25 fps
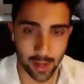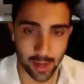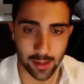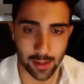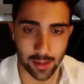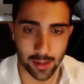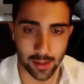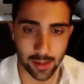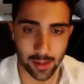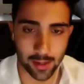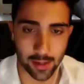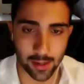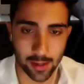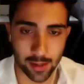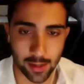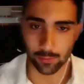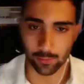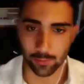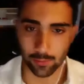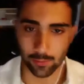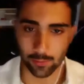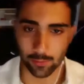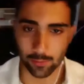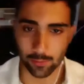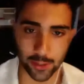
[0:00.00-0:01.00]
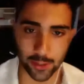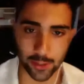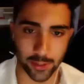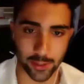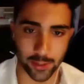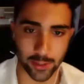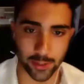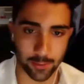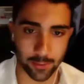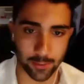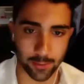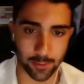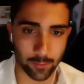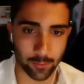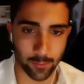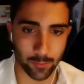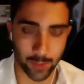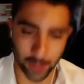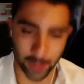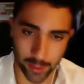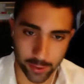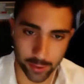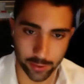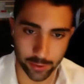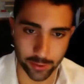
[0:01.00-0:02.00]
yeah, that's actually a
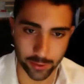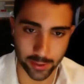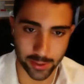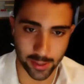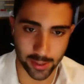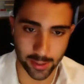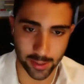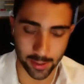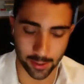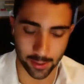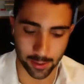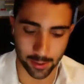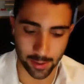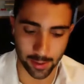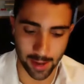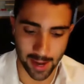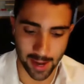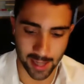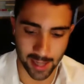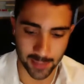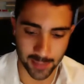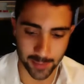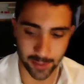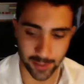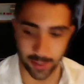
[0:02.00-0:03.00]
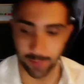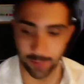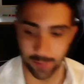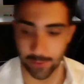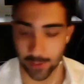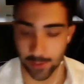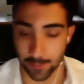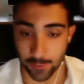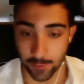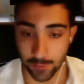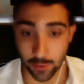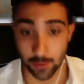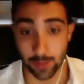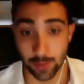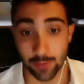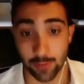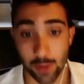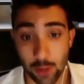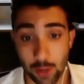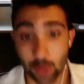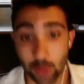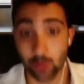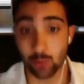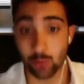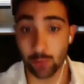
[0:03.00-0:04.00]
really interesting aspect of it, of sort of
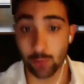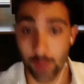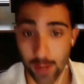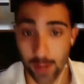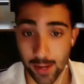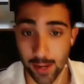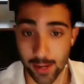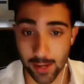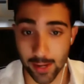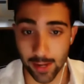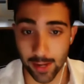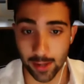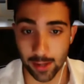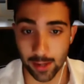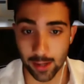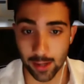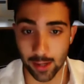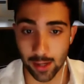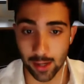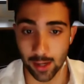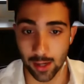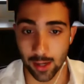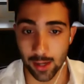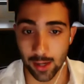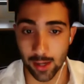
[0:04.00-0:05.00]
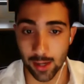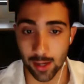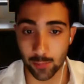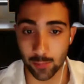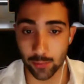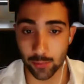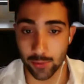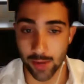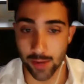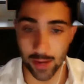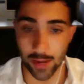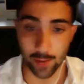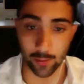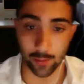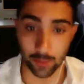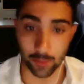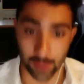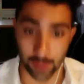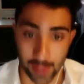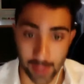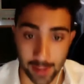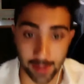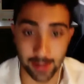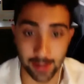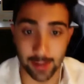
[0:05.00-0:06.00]
creating a preamble
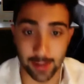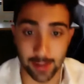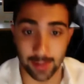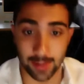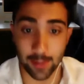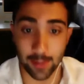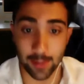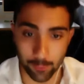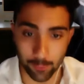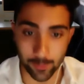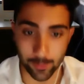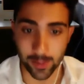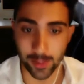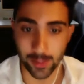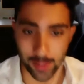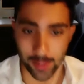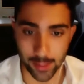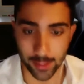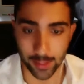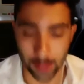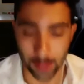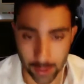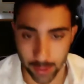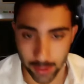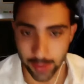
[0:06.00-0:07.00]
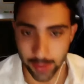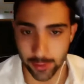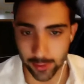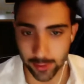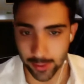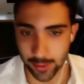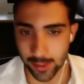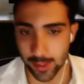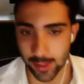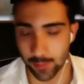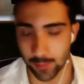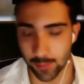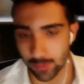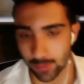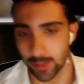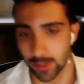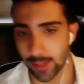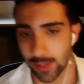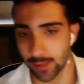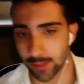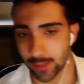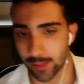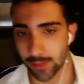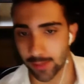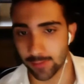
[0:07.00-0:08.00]
that really clearly and
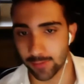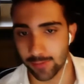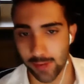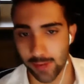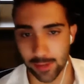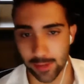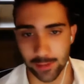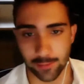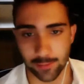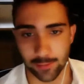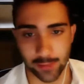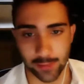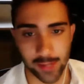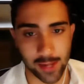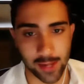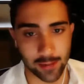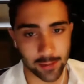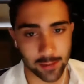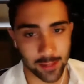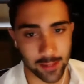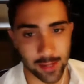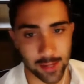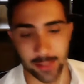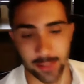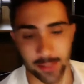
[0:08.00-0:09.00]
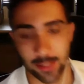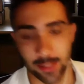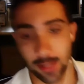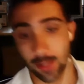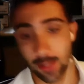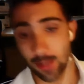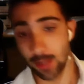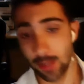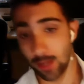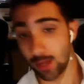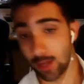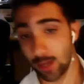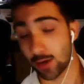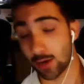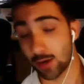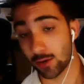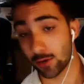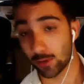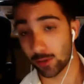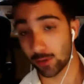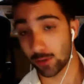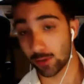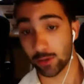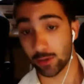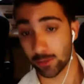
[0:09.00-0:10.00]
plainly and effectively outlines
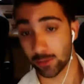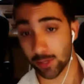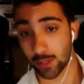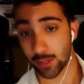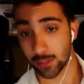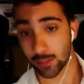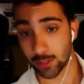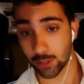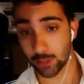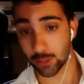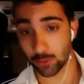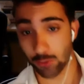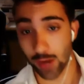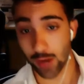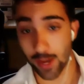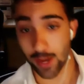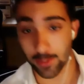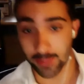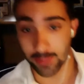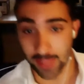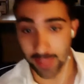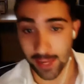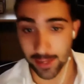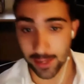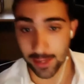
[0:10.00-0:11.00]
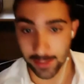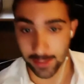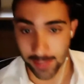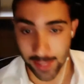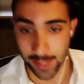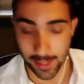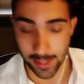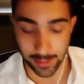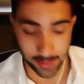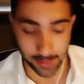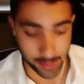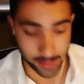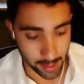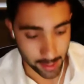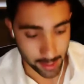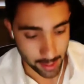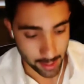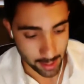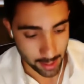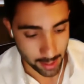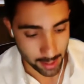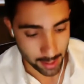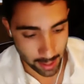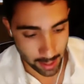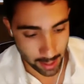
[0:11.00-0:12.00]
or describes that intent.
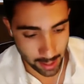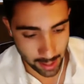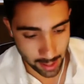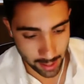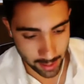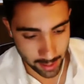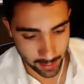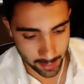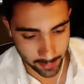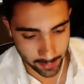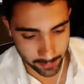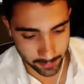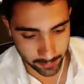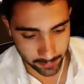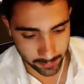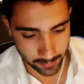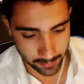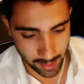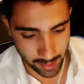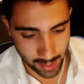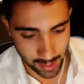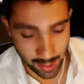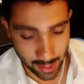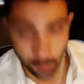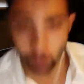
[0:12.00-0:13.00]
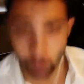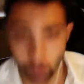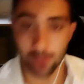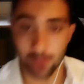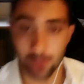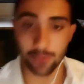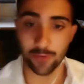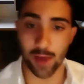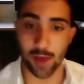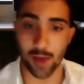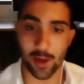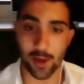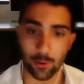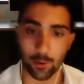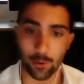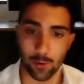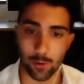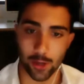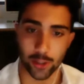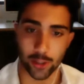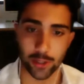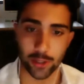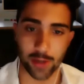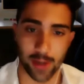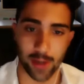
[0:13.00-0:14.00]
And one final
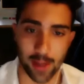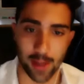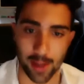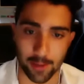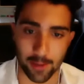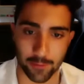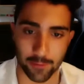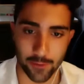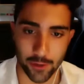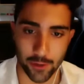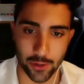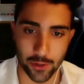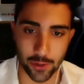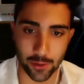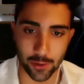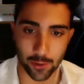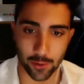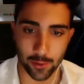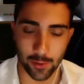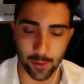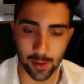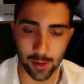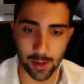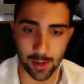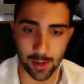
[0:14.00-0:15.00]
question I have for you